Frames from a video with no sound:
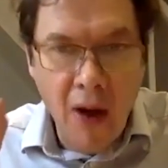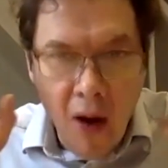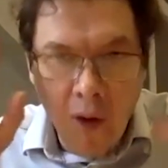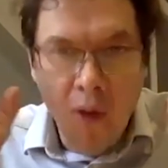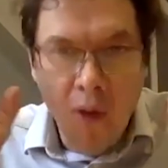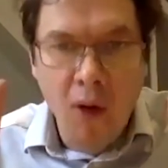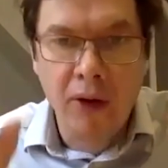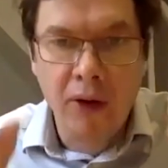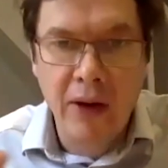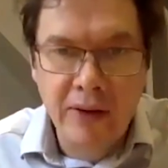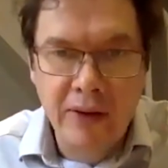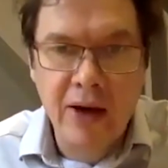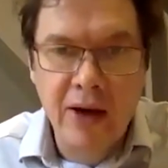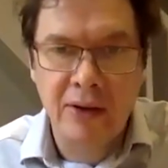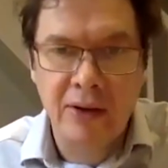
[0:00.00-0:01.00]
whole
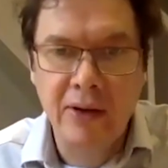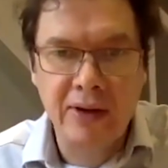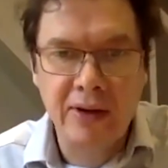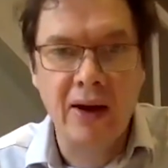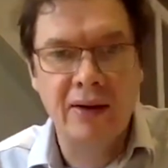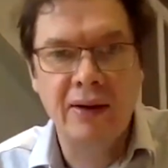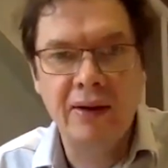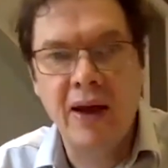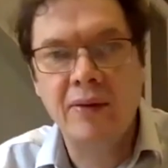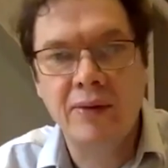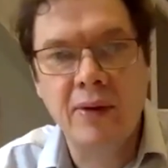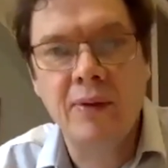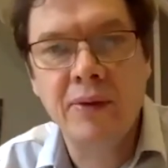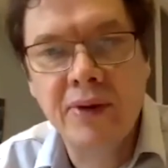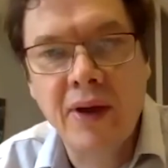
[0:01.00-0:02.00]
organization decided
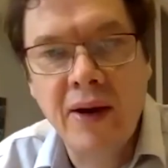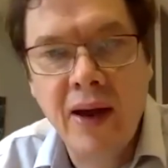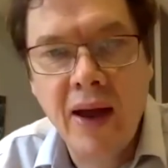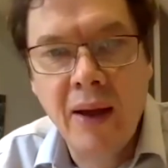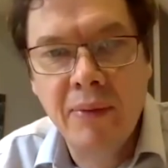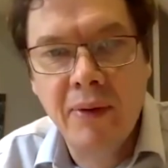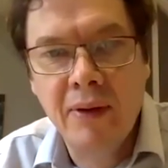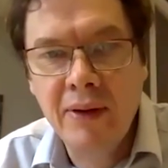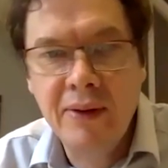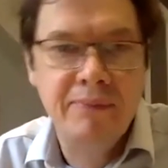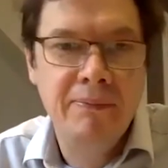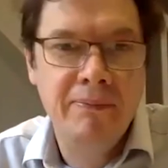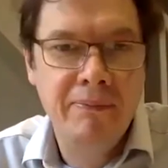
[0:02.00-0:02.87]
that's what was going to happen is